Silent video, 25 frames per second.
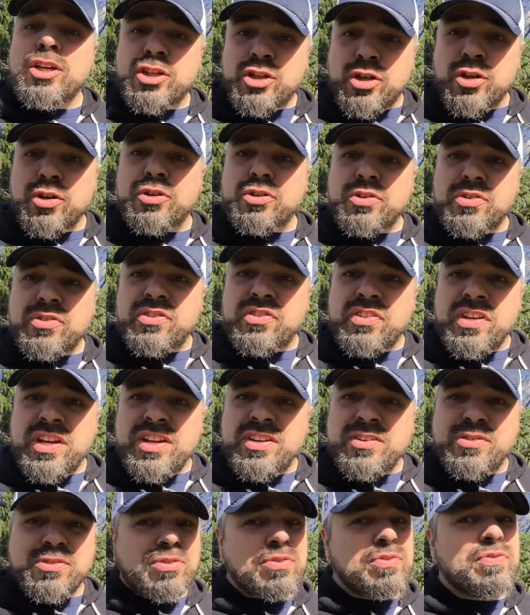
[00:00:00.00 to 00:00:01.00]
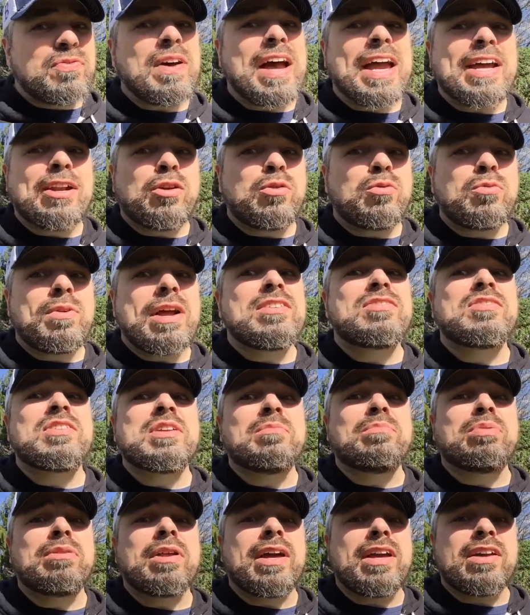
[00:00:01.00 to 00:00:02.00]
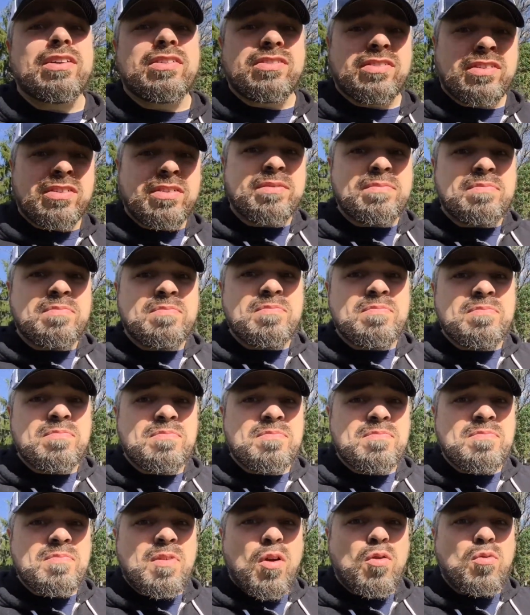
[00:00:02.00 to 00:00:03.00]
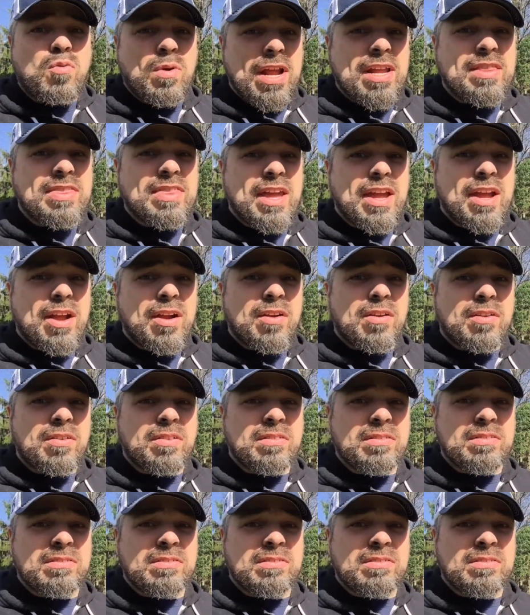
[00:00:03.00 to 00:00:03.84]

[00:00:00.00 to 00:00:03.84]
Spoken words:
Colonel Sanders' final resting place. Right there.